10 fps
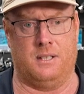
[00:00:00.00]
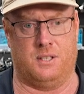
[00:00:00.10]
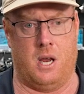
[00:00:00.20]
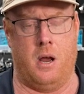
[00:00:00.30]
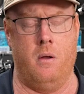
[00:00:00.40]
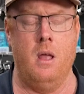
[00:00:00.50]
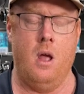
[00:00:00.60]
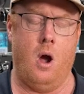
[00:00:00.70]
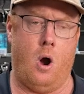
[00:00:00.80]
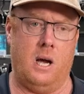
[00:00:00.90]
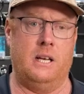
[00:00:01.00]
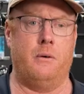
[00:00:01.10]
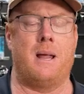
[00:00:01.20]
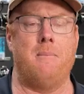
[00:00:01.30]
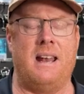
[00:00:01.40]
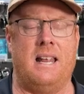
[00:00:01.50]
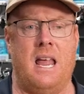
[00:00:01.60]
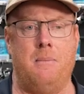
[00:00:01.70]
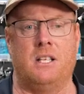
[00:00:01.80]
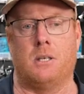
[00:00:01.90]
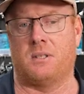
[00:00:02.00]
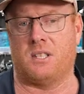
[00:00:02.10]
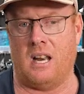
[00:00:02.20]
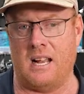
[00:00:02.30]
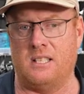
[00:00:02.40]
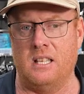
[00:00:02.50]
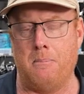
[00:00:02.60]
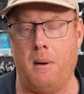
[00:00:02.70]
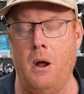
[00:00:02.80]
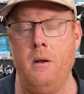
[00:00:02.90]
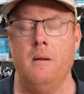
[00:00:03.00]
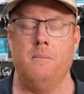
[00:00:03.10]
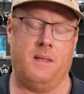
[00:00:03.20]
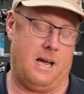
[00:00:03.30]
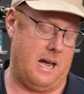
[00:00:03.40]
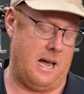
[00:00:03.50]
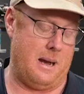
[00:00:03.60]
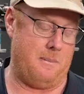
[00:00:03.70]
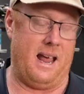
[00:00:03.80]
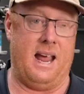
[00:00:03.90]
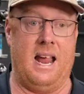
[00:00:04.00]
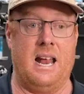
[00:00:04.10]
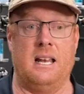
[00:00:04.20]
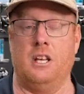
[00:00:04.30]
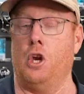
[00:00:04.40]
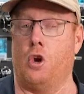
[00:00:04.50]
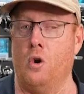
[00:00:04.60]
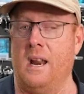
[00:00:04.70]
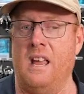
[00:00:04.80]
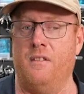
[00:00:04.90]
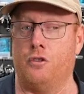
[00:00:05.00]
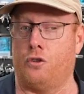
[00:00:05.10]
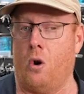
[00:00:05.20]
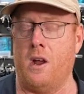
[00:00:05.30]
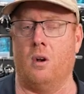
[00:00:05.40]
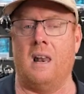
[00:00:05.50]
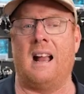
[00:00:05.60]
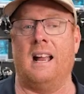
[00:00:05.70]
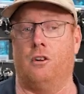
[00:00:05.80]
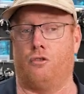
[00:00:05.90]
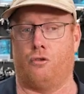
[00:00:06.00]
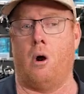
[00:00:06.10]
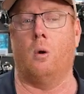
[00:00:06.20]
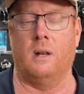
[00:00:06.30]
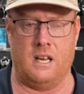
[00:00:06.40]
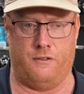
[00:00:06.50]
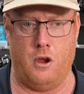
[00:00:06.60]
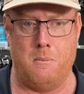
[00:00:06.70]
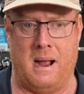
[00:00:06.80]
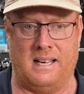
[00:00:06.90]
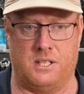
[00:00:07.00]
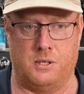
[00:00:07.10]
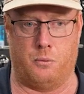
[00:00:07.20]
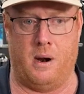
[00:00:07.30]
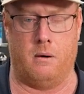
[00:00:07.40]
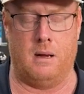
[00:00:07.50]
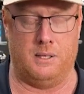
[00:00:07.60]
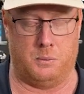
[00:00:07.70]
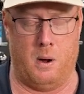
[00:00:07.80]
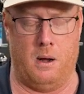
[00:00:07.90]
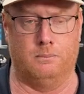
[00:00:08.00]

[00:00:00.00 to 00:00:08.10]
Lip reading: So highly recommend keeping some slugs in the boat, and you could even try your luck at trolling a few baits as well.